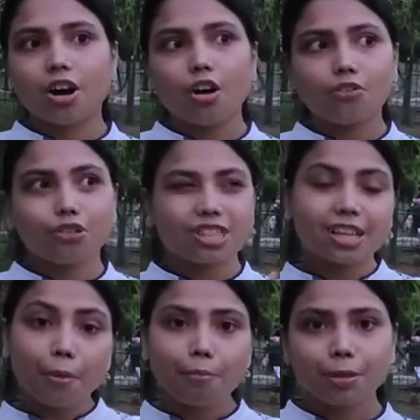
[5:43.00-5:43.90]
of
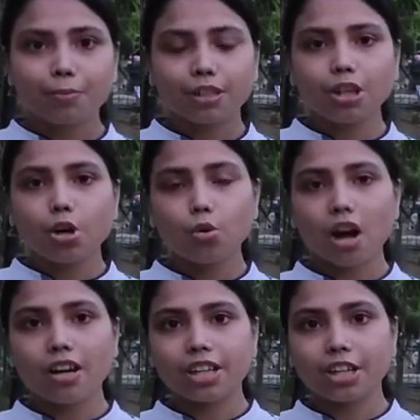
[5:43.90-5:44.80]
some people who
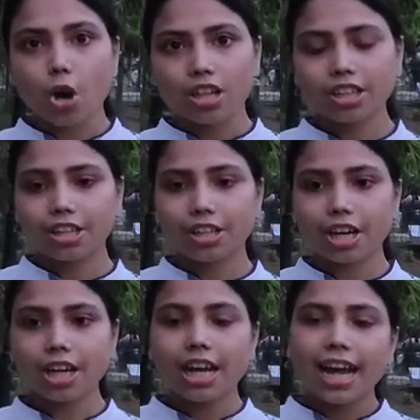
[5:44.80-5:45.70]
are in North
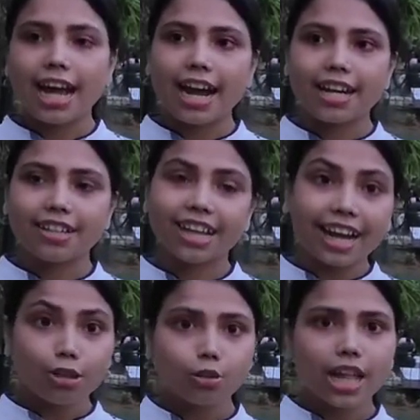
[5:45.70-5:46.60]
India, and
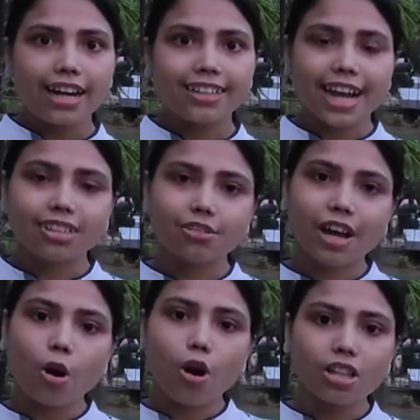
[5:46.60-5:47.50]
they do that. That's
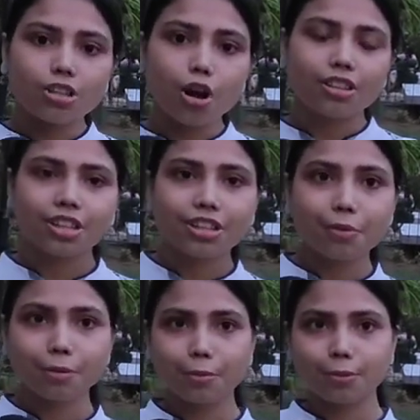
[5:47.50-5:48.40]
why all the North
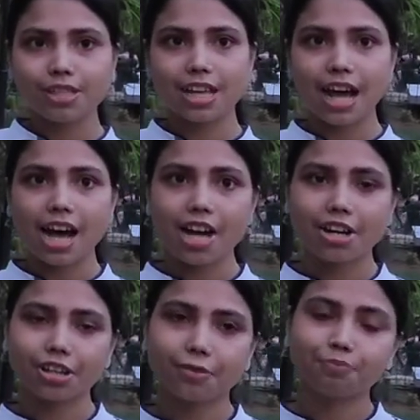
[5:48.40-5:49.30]
Indian peoples
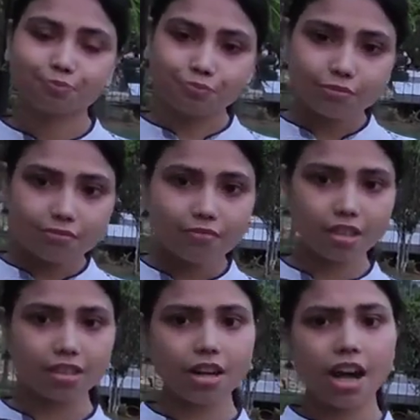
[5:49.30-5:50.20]
are
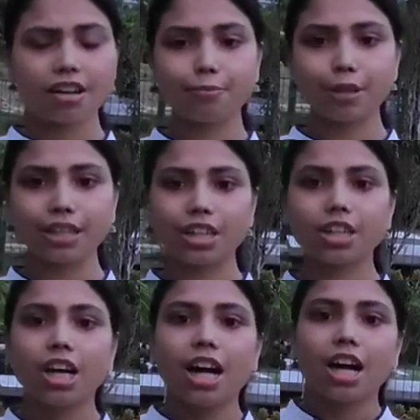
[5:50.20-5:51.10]
being
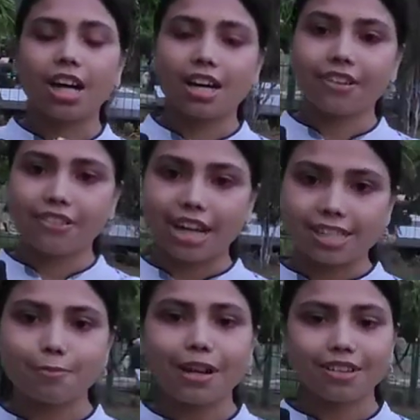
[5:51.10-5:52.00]

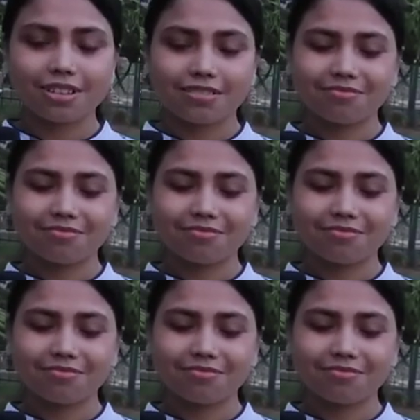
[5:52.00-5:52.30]
raised by...